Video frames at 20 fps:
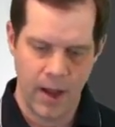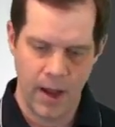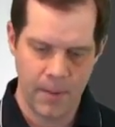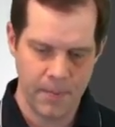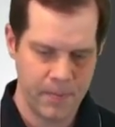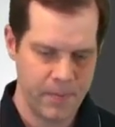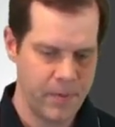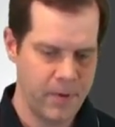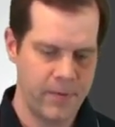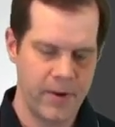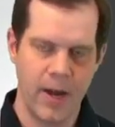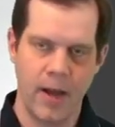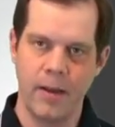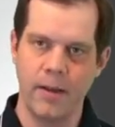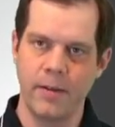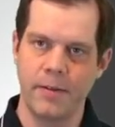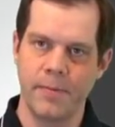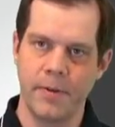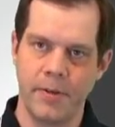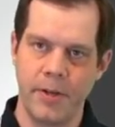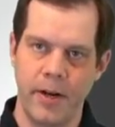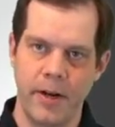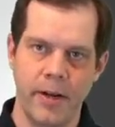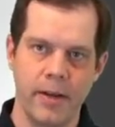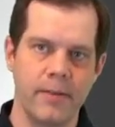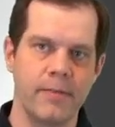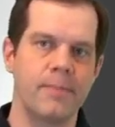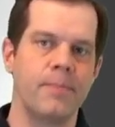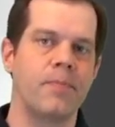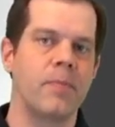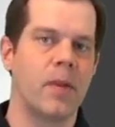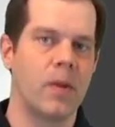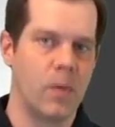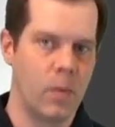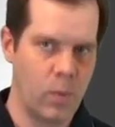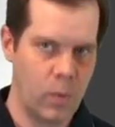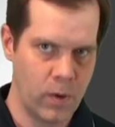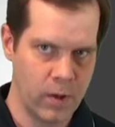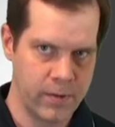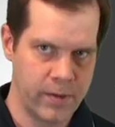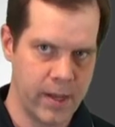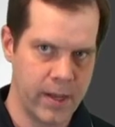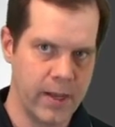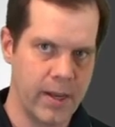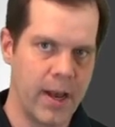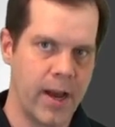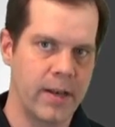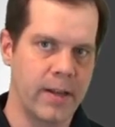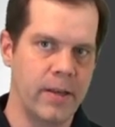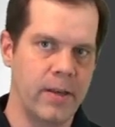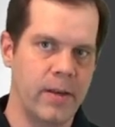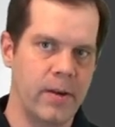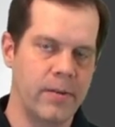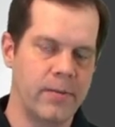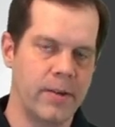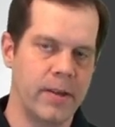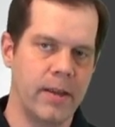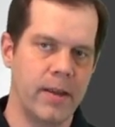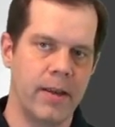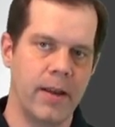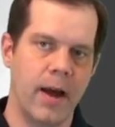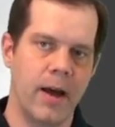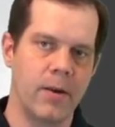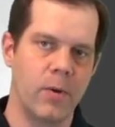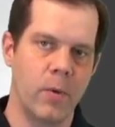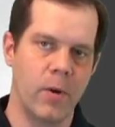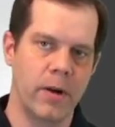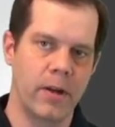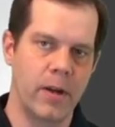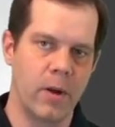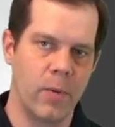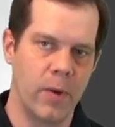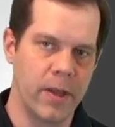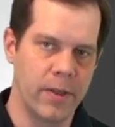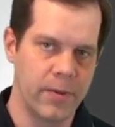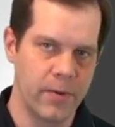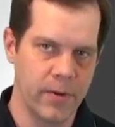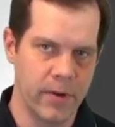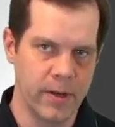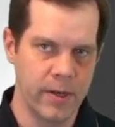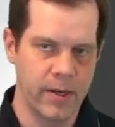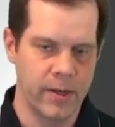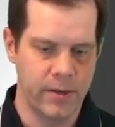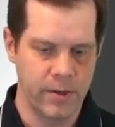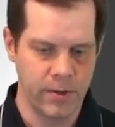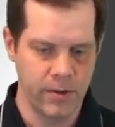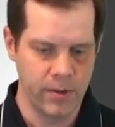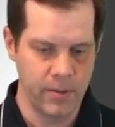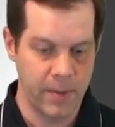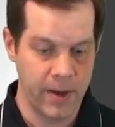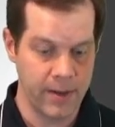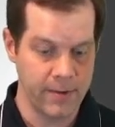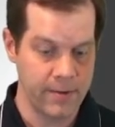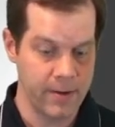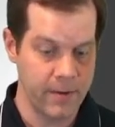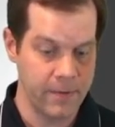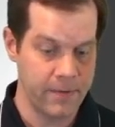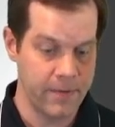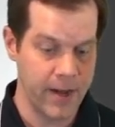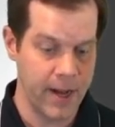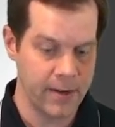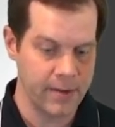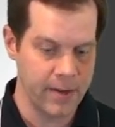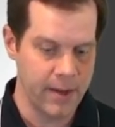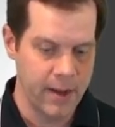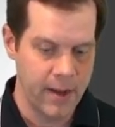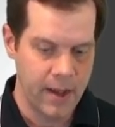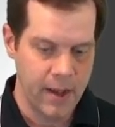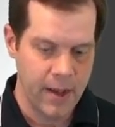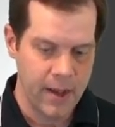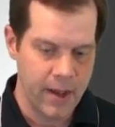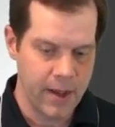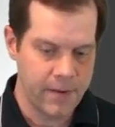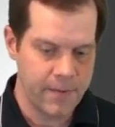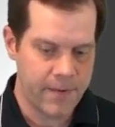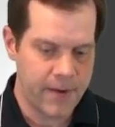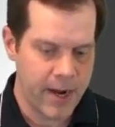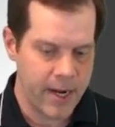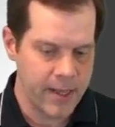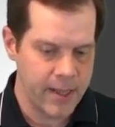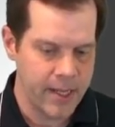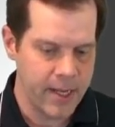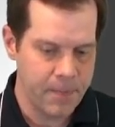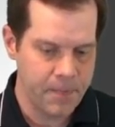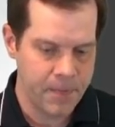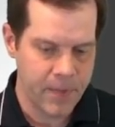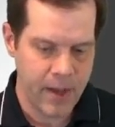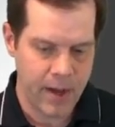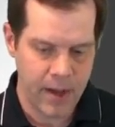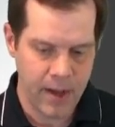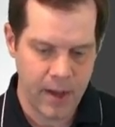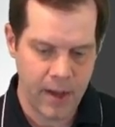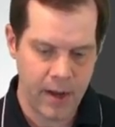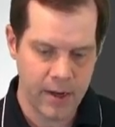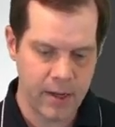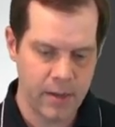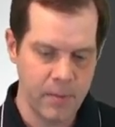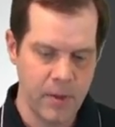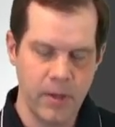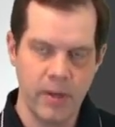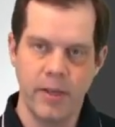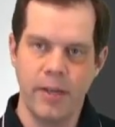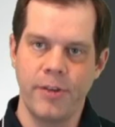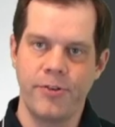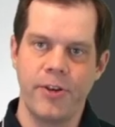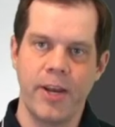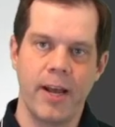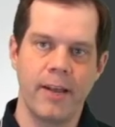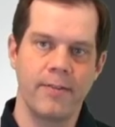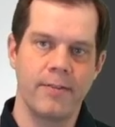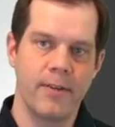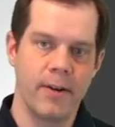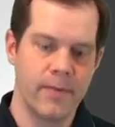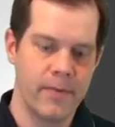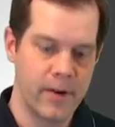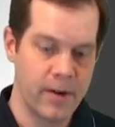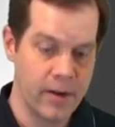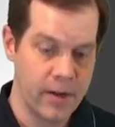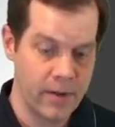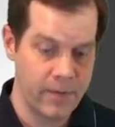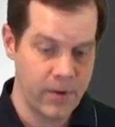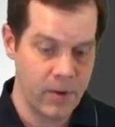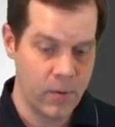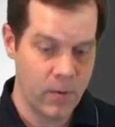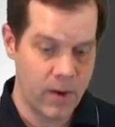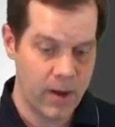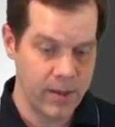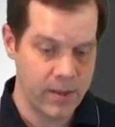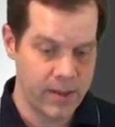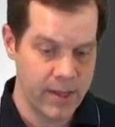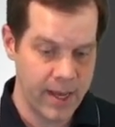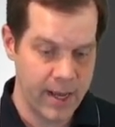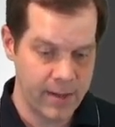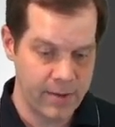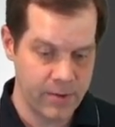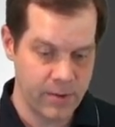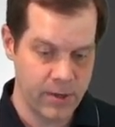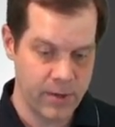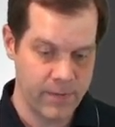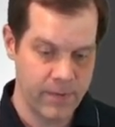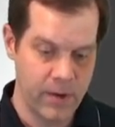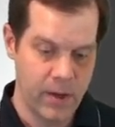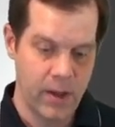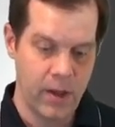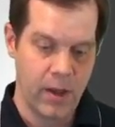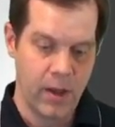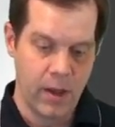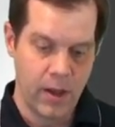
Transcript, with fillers: Um, you've got all these materials. We'll tell you how to use it and how to work your way through it to the best effect. And finally, uh, a community chat server if you want that sort of